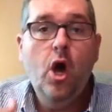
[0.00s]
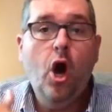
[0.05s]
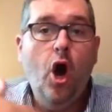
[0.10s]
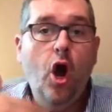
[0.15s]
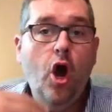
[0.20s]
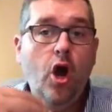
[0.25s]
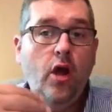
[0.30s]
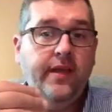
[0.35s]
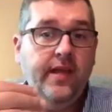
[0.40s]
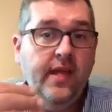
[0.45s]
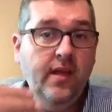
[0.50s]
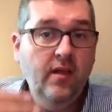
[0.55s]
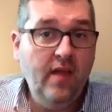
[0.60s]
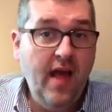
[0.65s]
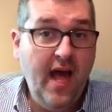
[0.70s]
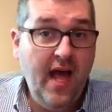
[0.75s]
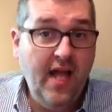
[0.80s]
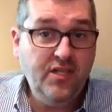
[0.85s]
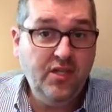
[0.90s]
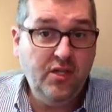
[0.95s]

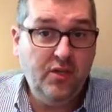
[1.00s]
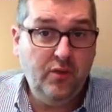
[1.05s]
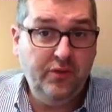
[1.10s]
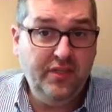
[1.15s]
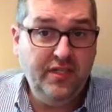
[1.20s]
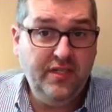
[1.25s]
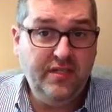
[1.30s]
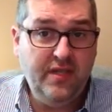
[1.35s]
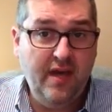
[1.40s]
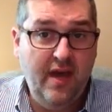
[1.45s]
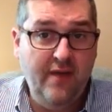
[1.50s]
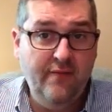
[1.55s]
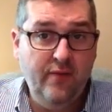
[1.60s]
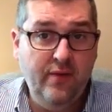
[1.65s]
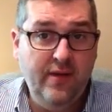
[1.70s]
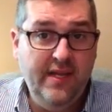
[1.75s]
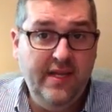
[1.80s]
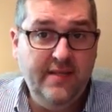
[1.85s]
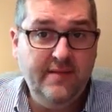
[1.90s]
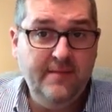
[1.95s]
archaeological
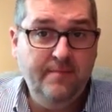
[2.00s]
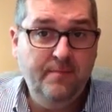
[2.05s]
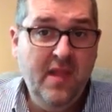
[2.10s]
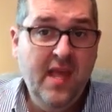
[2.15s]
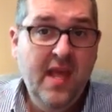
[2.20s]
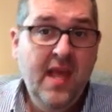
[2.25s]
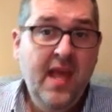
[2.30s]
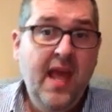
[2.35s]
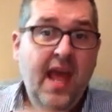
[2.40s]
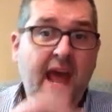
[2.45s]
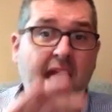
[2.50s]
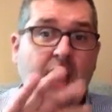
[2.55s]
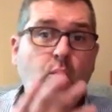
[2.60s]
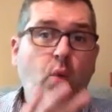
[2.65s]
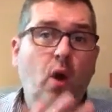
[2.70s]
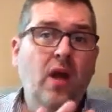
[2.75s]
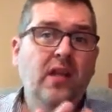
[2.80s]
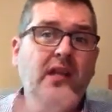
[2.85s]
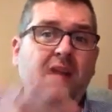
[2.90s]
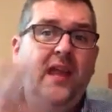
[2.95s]
discoveries, and
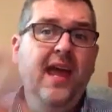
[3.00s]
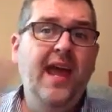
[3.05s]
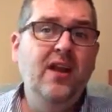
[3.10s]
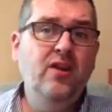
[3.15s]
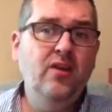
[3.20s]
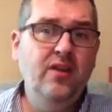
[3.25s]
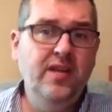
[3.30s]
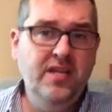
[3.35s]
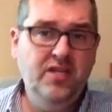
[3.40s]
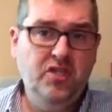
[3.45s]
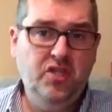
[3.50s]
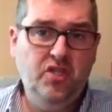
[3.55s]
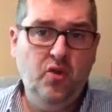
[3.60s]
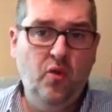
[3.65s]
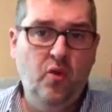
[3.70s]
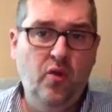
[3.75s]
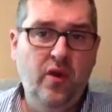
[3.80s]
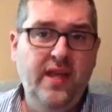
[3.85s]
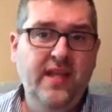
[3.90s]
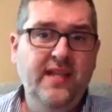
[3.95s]
what later
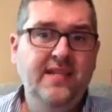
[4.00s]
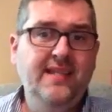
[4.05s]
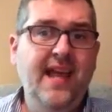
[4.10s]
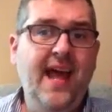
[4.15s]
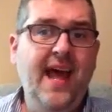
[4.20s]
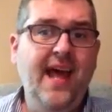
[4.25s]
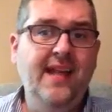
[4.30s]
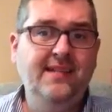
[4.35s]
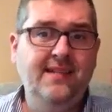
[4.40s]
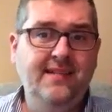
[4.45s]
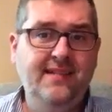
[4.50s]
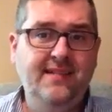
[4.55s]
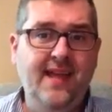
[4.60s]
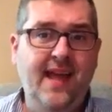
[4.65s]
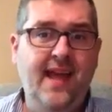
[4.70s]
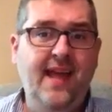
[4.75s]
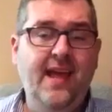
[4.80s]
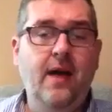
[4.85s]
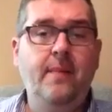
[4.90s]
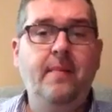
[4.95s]
historians had to
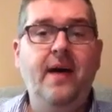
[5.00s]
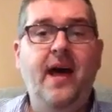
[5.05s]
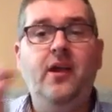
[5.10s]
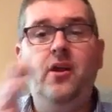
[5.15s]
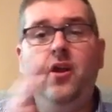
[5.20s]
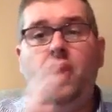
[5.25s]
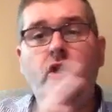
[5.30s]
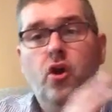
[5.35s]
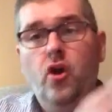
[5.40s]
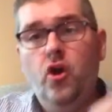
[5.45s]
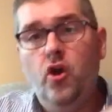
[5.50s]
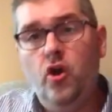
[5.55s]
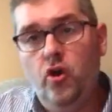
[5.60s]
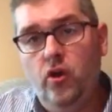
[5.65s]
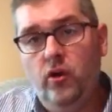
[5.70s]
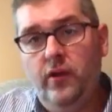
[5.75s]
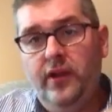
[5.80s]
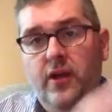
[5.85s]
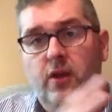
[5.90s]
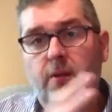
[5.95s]
say about
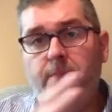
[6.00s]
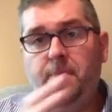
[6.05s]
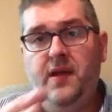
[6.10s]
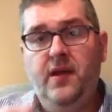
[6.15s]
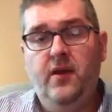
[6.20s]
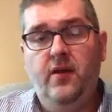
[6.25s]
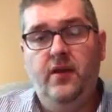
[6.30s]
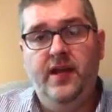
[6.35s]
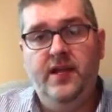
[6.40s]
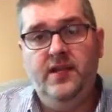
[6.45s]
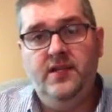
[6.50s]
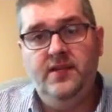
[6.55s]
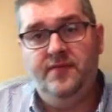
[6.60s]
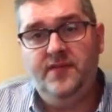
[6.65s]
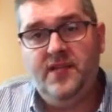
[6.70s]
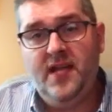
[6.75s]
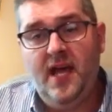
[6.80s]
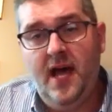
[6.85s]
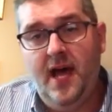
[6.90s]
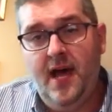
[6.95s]
earlier periods of
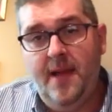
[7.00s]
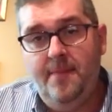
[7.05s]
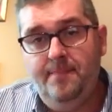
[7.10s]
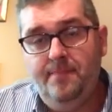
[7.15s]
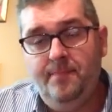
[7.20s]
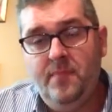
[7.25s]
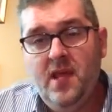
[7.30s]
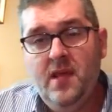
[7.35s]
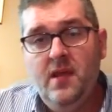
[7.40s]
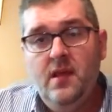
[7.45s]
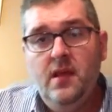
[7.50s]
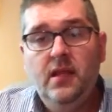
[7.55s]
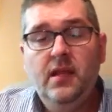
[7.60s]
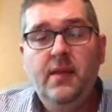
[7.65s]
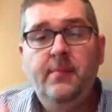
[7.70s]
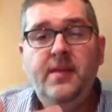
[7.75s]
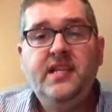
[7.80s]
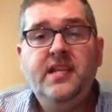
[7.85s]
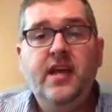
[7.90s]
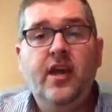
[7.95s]
time. And
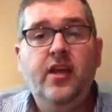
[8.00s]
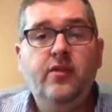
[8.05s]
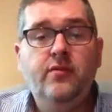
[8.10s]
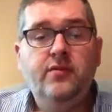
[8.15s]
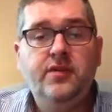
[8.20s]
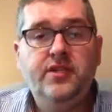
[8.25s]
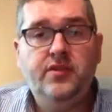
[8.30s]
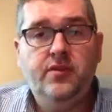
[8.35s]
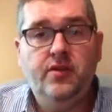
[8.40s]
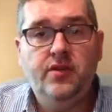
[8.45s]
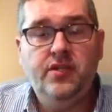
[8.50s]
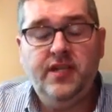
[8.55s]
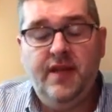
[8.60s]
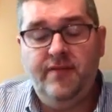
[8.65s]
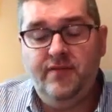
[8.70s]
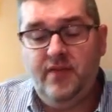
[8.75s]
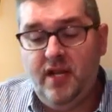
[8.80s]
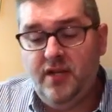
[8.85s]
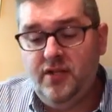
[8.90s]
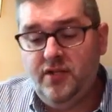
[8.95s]
let me tell you the research
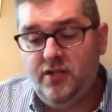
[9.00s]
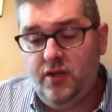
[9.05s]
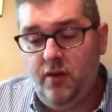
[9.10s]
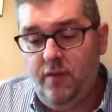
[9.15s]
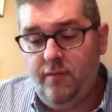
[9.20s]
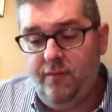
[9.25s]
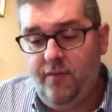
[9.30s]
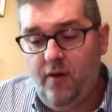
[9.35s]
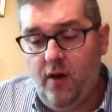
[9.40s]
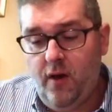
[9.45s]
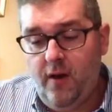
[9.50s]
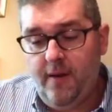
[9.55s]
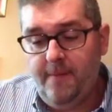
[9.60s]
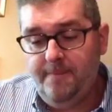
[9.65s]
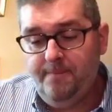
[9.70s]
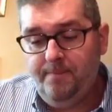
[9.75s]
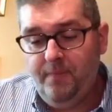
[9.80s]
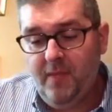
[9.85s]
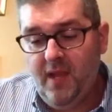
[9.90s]
I've done so far.